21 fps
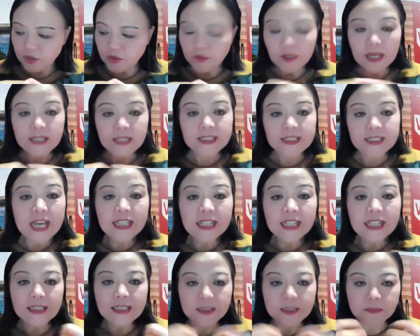
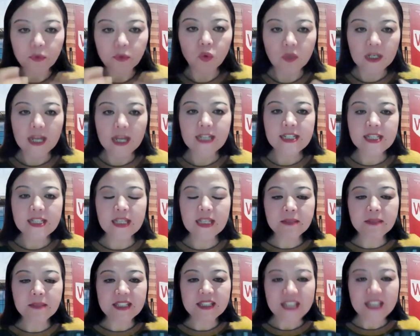antagonism or
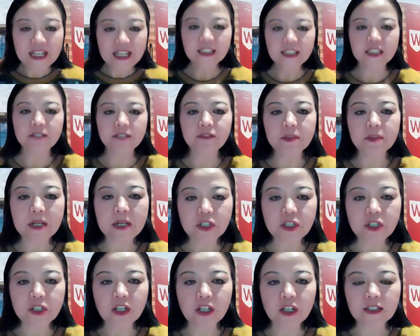anything negative about
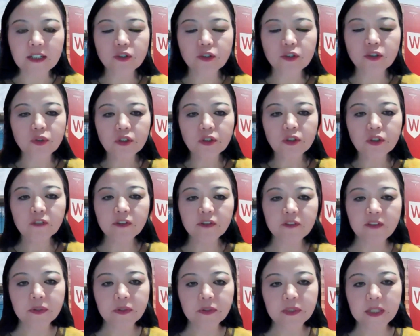China. So you sort of are
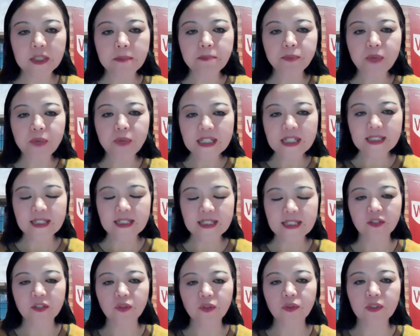very embracing
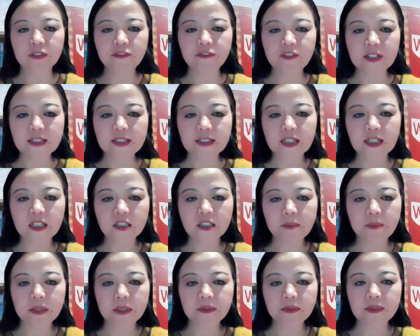your first
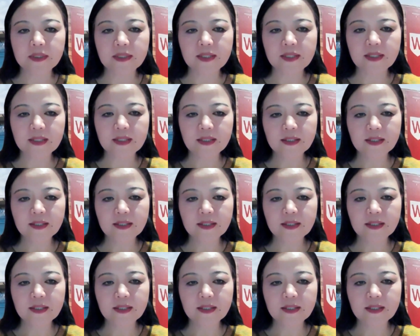experience.